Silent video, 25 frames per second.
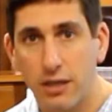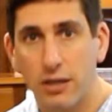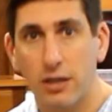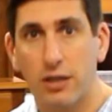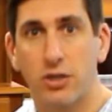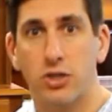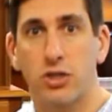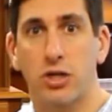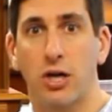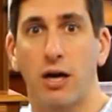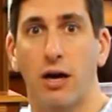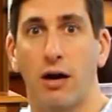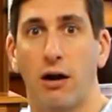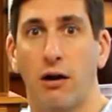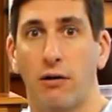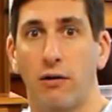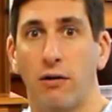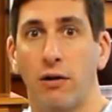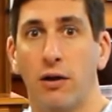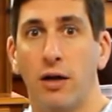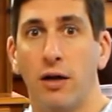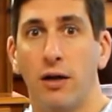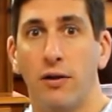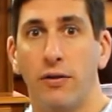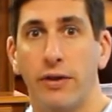in the chair,
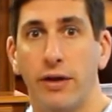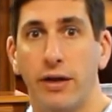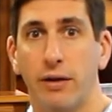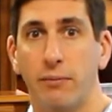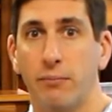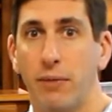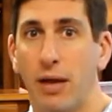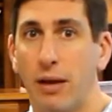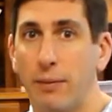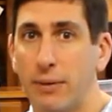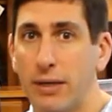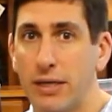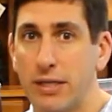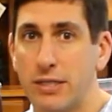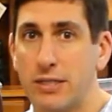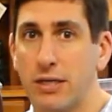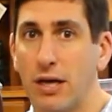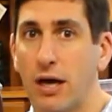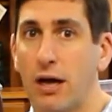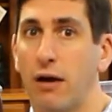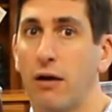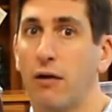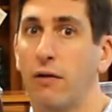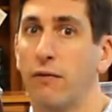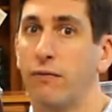that maybe it's
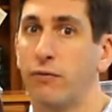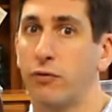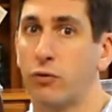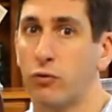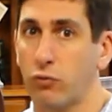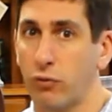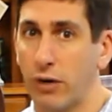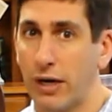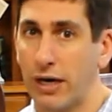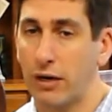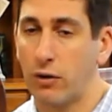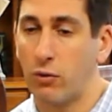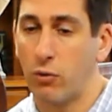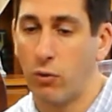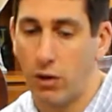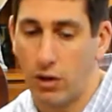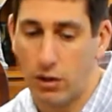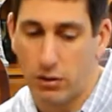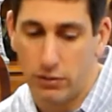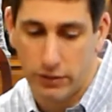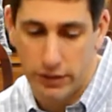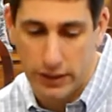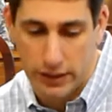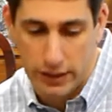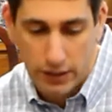not of great
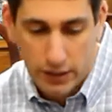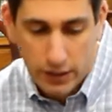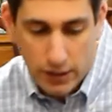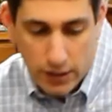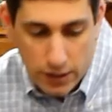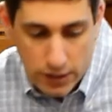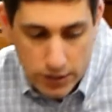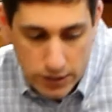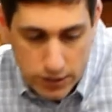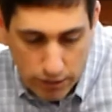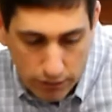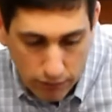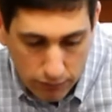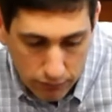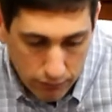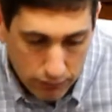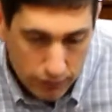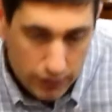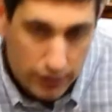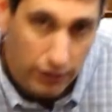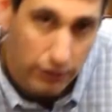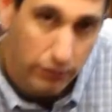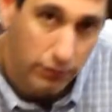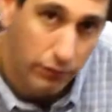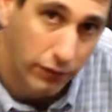quality. So
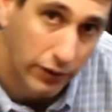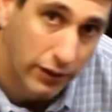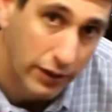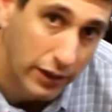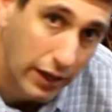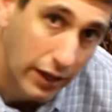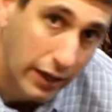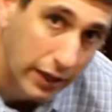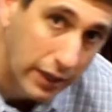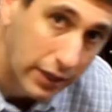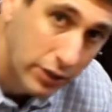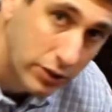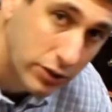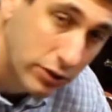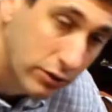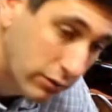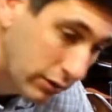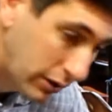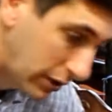the other thing that I can do